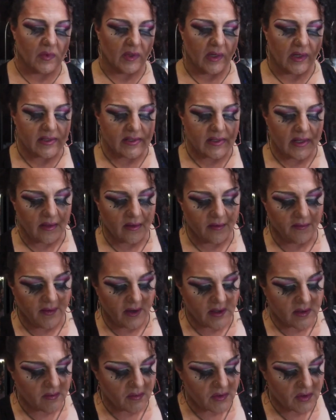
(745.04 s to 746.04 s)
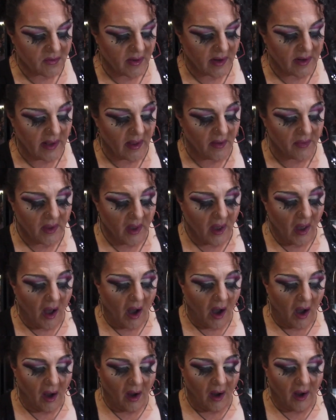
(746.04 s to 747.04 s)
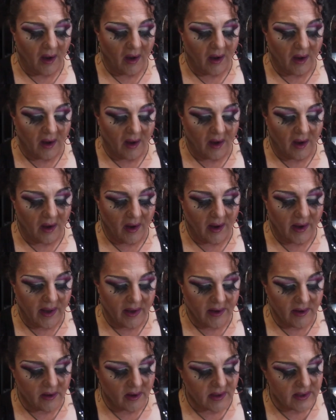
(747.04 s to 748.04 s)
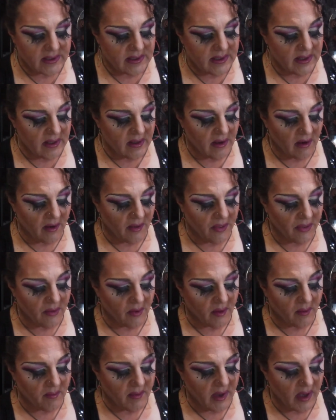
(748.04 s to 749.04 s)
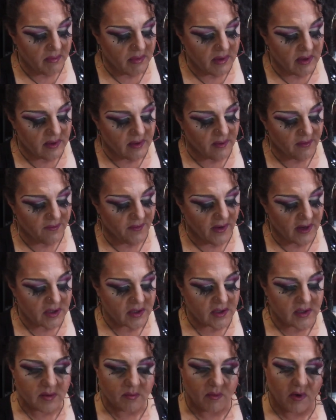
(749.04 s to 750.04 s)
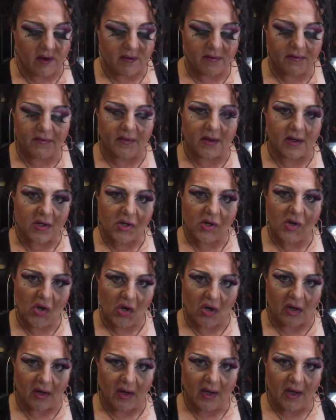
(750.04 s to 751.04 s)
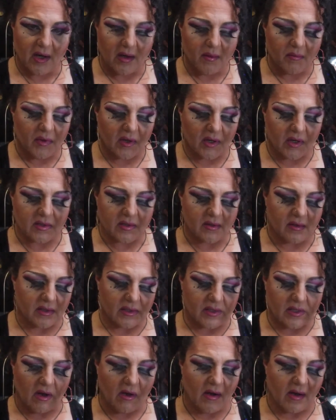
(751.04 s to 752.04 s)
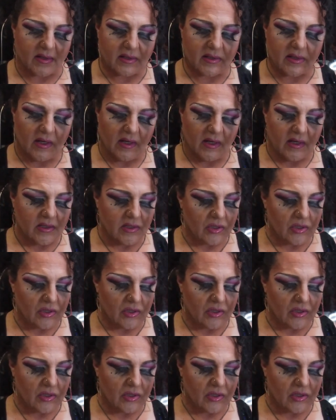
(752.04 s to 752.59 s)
Did I say the fashion was great? Now, I had an idea. I thought maybe the fashions might fit her because of the size.